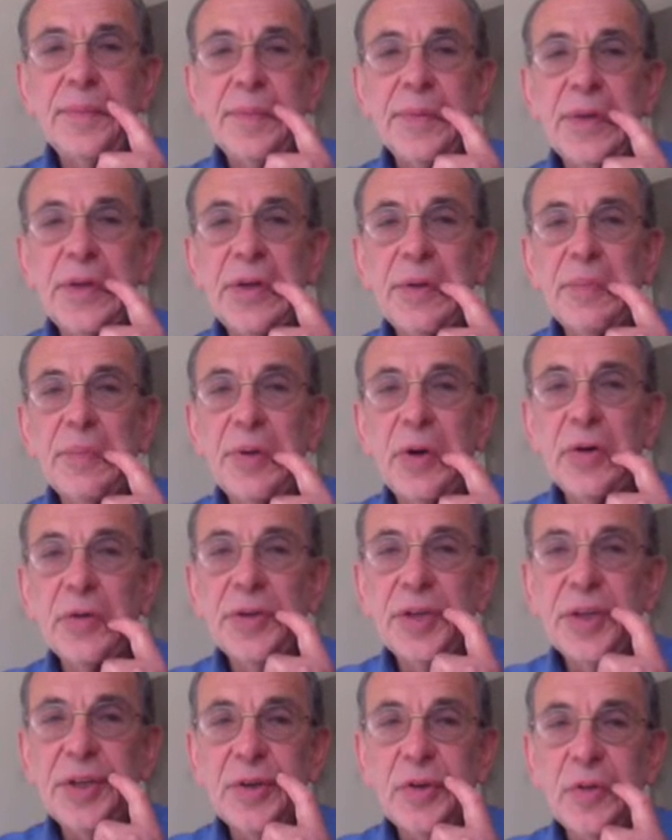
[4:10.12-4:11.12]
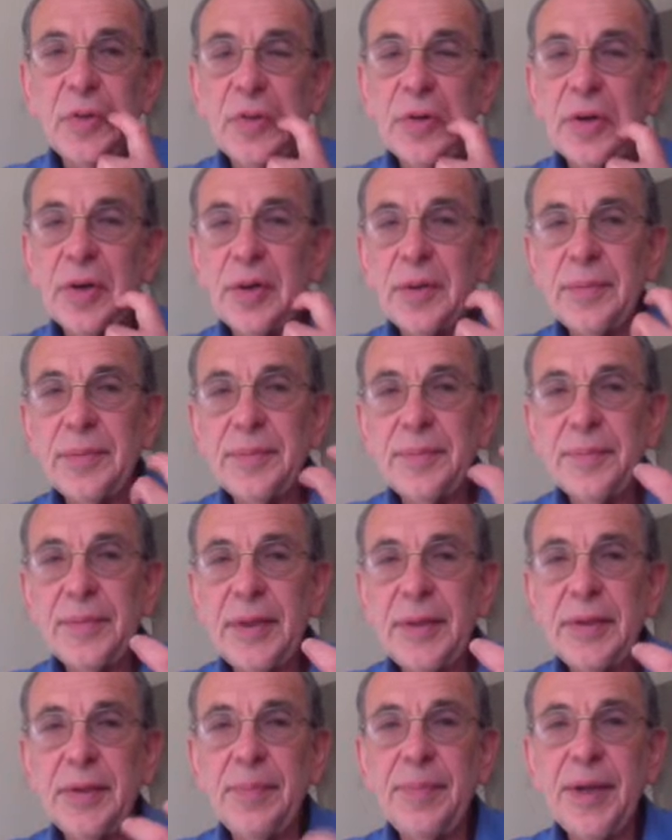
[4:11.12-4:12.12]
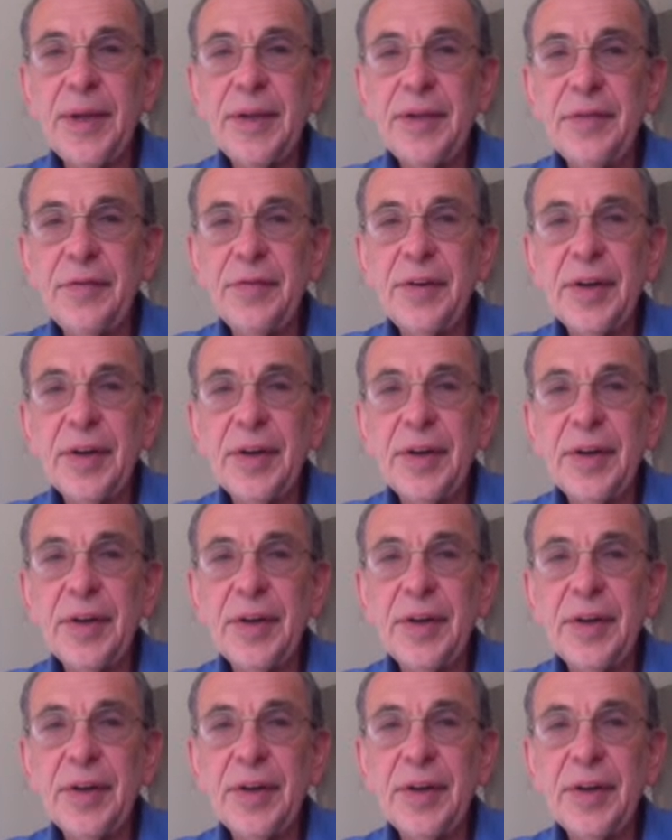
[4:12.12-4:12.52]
component or independent